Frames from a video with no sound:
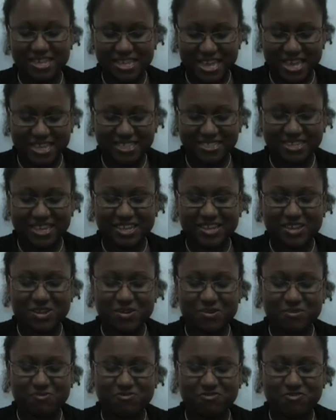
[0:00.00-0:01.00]
Yes, I
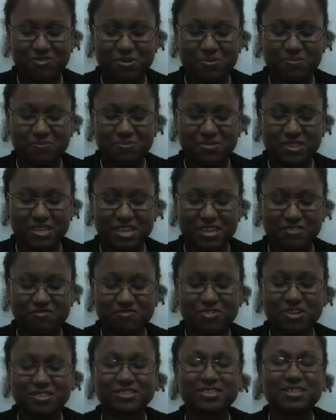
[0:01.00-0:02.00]
comb from the
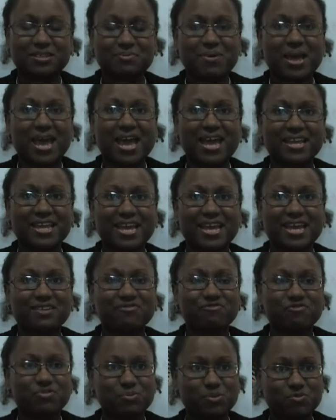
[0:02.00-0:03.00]
front to the back
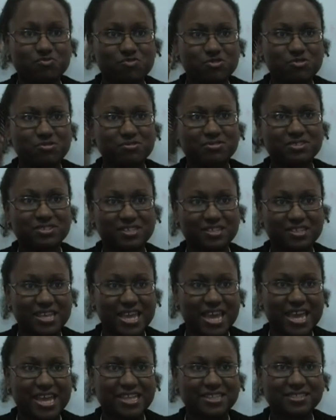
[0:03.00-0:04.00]
and from the roots to
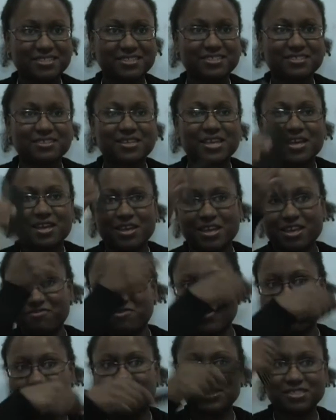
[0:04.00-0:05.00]
the ends
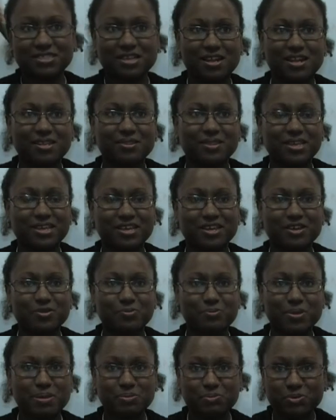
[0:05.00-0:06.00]
if I'm styling the
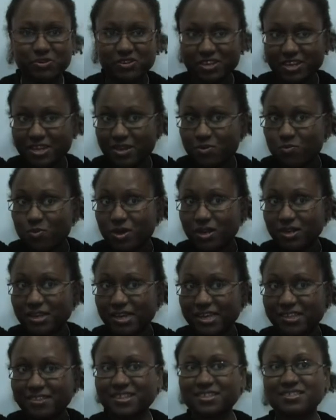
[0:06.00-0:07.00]
hair, maybe putting it in one
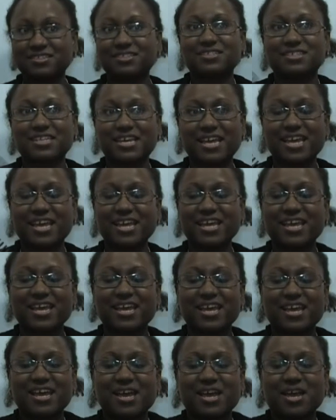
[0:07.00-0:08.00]
like this today.
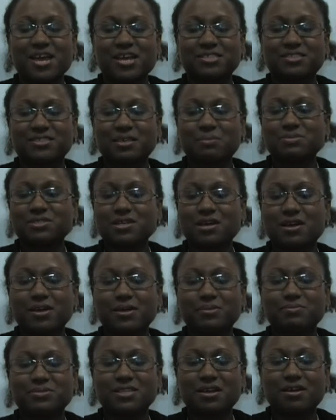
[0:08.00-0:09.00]

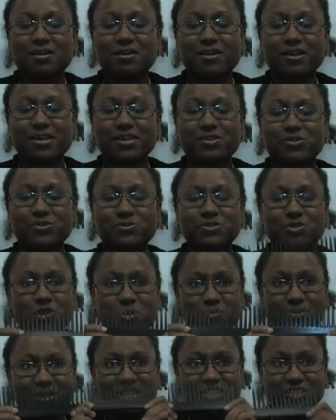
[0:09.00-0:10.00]
Sometimes I use a
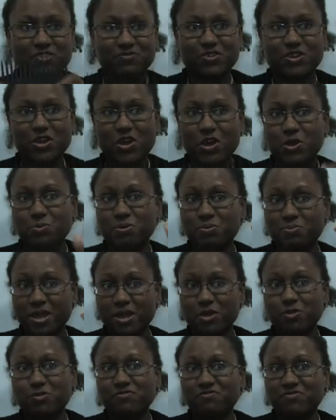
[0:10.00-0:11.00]
combination of a comb and
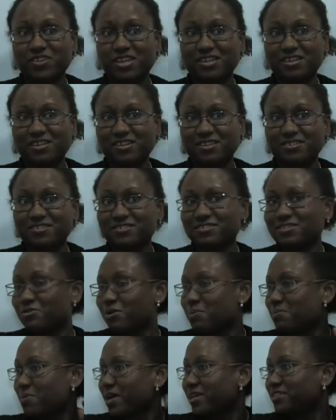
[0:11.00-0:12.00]
my own fingers,
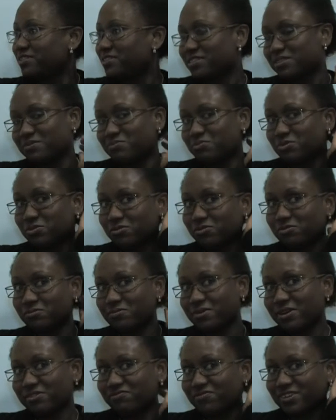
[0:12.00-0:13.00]
so I might just pull
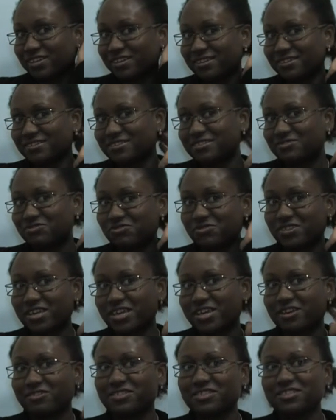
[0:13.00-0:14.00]
my fingers through the
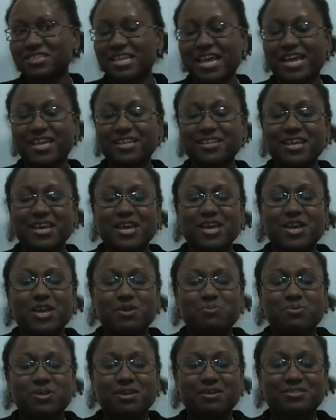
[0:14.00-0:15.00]
hair instead,
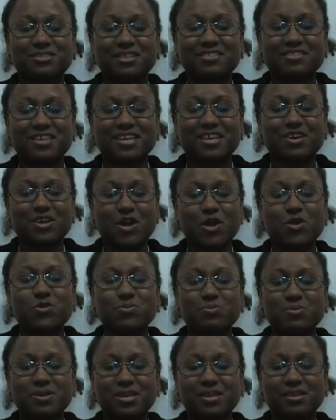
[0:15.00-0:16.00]
because I think
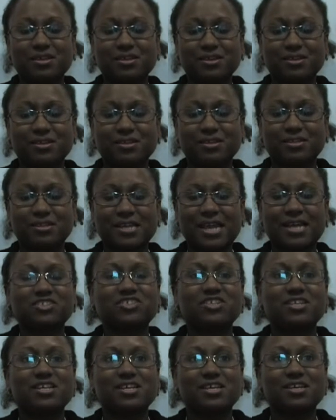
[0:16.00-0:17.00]
combing
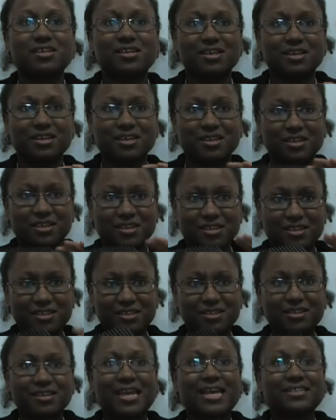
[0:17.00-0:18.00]
actually
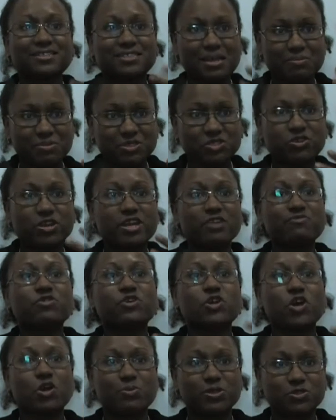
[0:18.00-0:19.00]
can damage your hair if
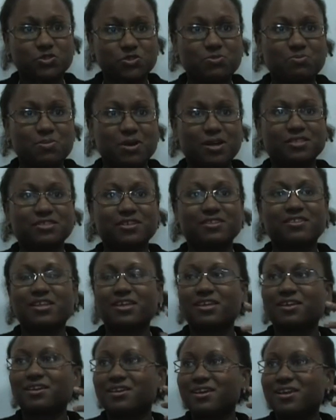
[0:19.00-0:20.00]
you comb it too much. I
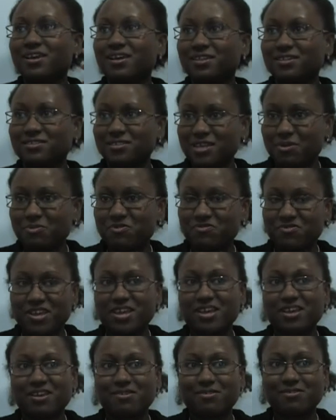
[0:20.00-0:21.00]
think the type of
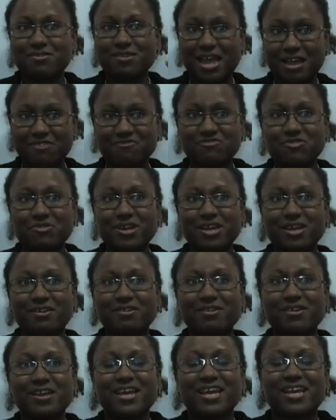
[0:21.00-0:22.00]
hair, Afro
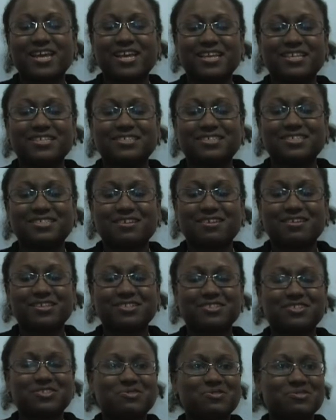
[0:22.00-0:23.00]
hair, is
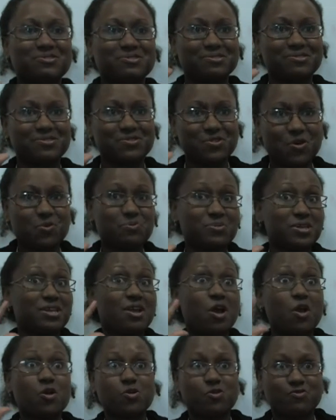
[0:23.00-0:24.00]
designed to not
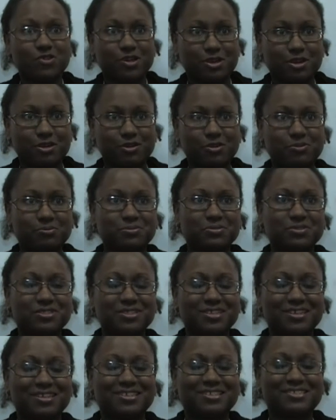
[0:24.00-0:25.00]
be
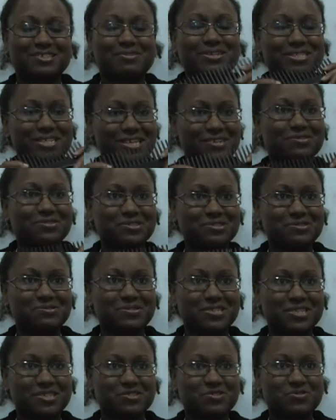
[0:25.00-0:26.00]
over-combed, so I tend not to
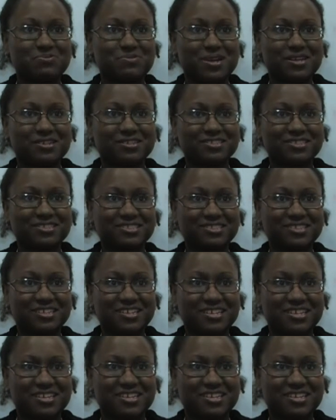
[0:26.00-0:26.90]
use it too much.